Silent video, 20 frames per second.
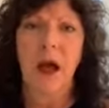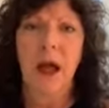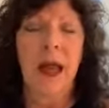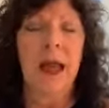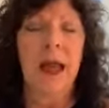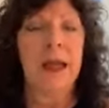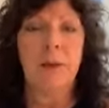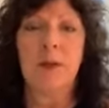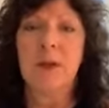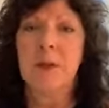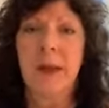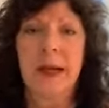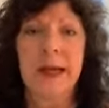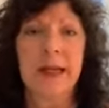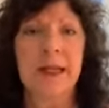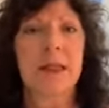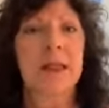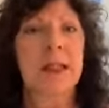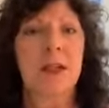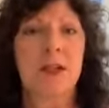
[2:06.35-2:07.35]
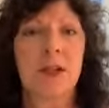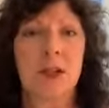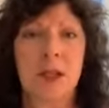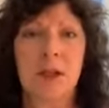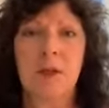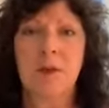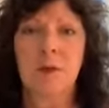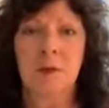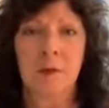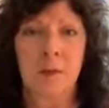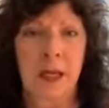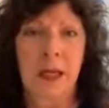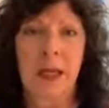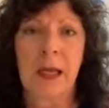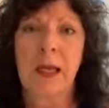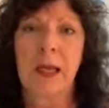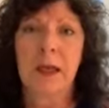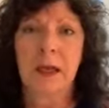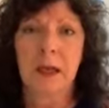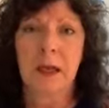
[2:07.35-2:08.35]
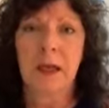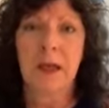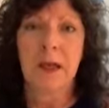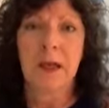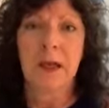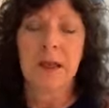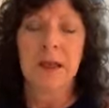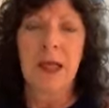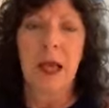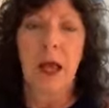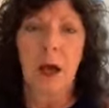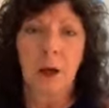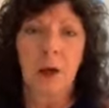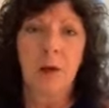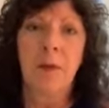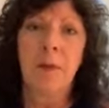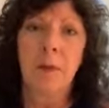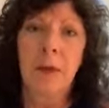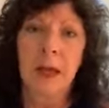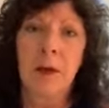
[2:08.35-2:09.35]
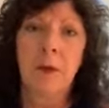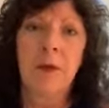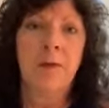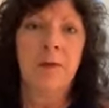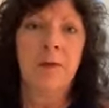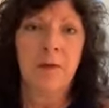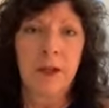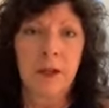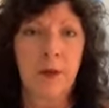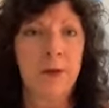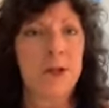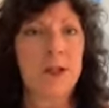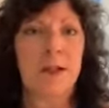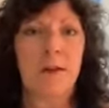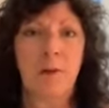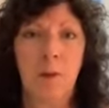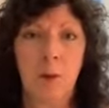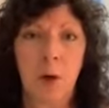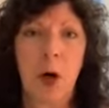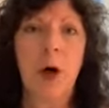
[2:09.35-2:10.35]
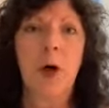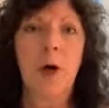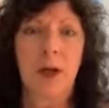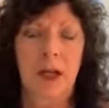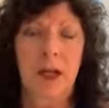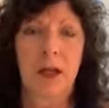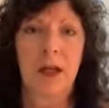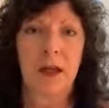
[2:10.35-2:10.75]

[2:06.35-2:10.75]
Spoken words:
And it was basically just for me to help me with figurative work.